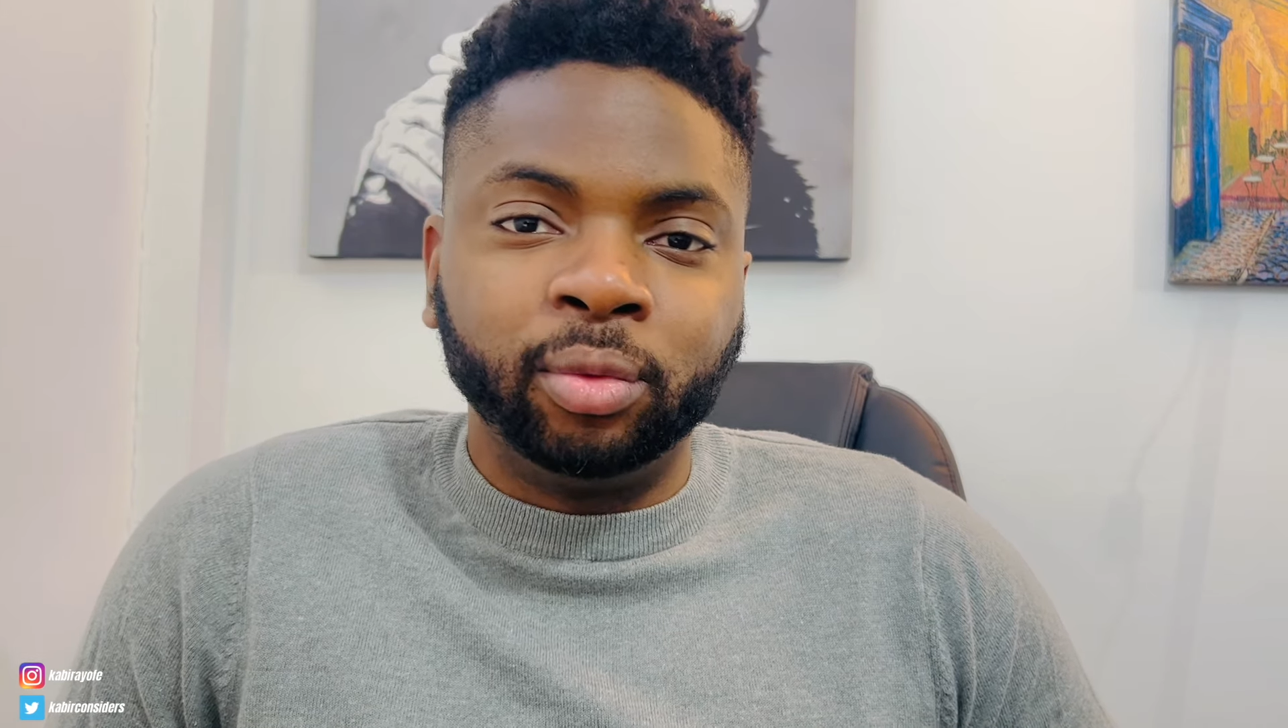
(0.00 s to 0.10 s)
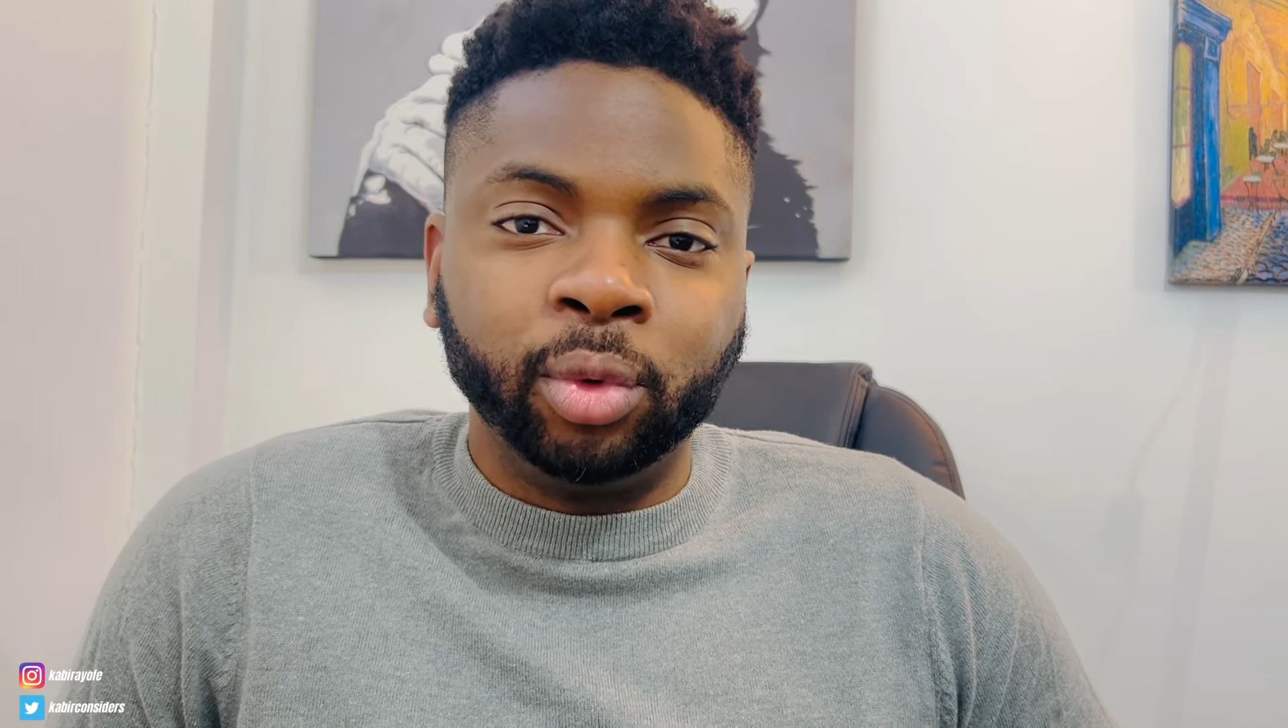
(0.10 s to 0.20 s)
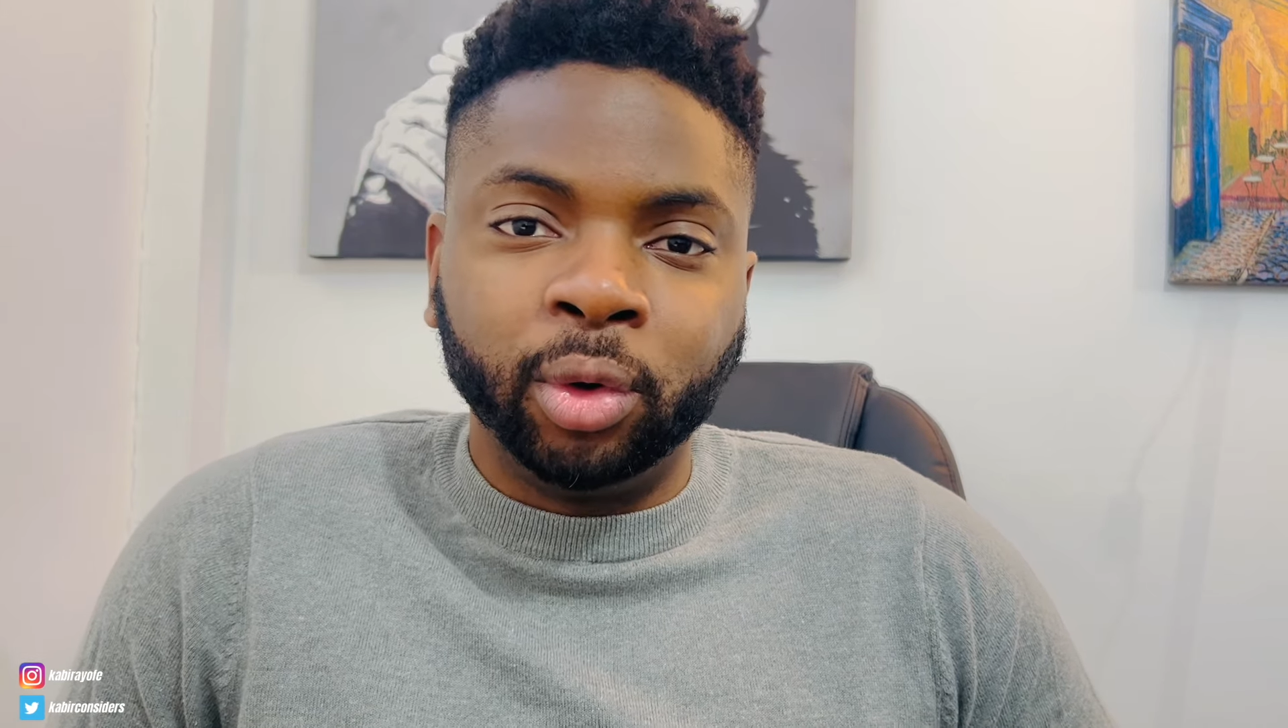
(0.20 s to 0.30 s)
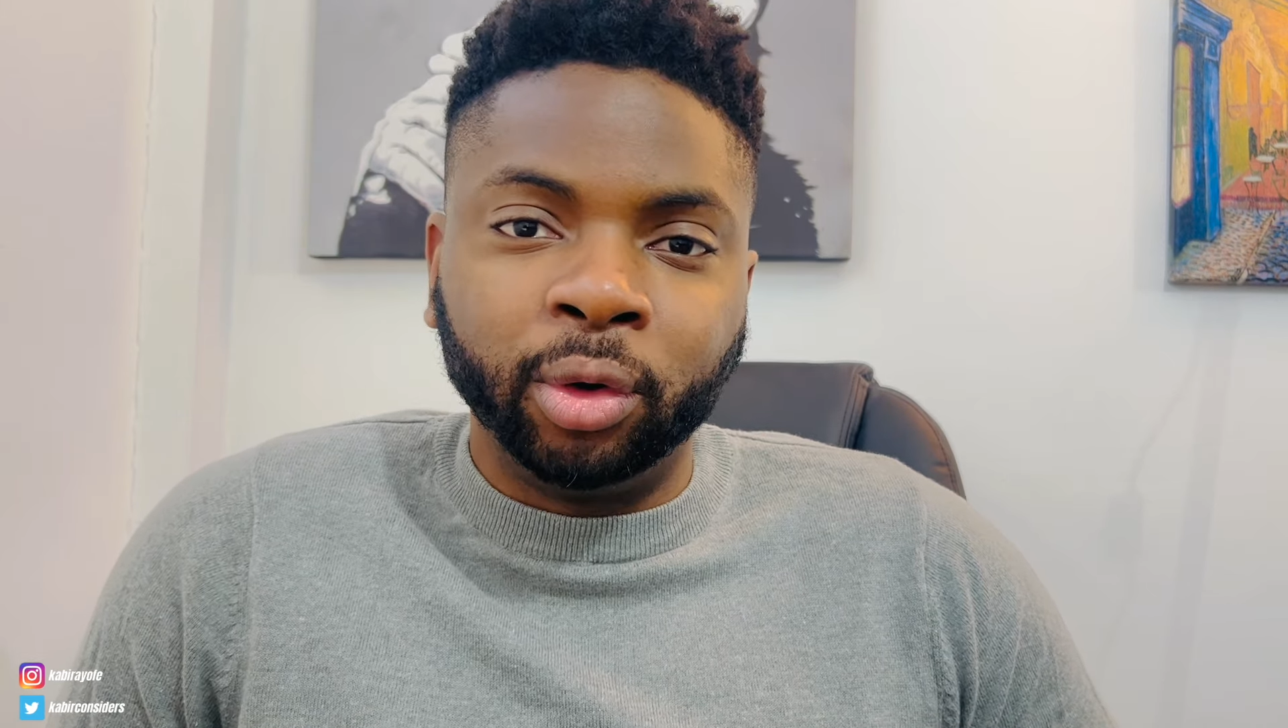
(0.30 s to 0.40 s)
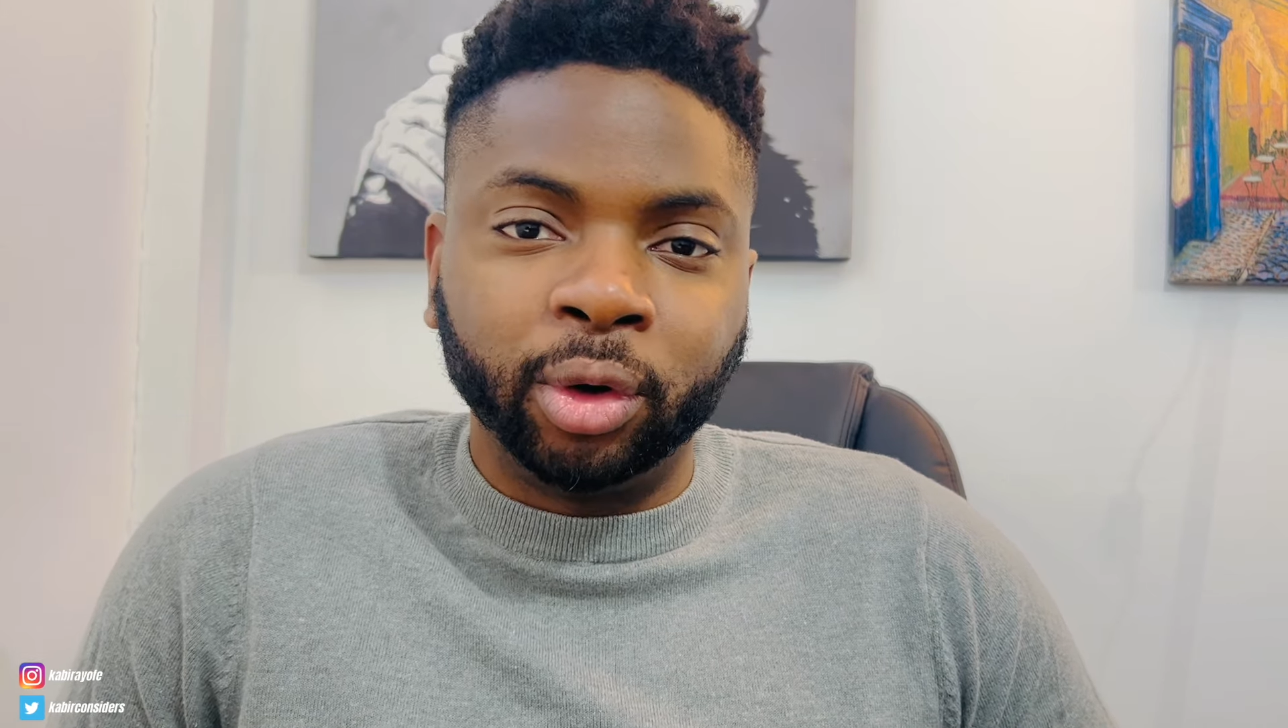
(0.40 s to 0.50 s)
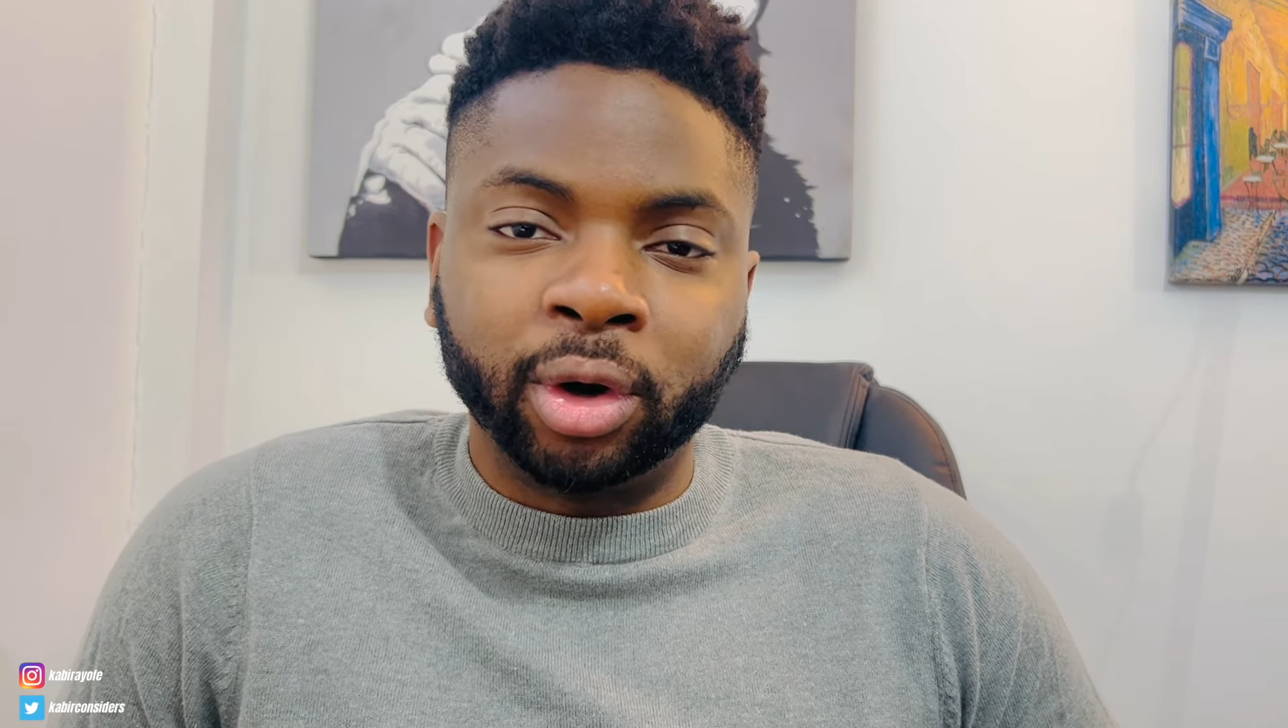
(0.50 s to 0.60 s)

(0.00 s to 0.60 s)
war or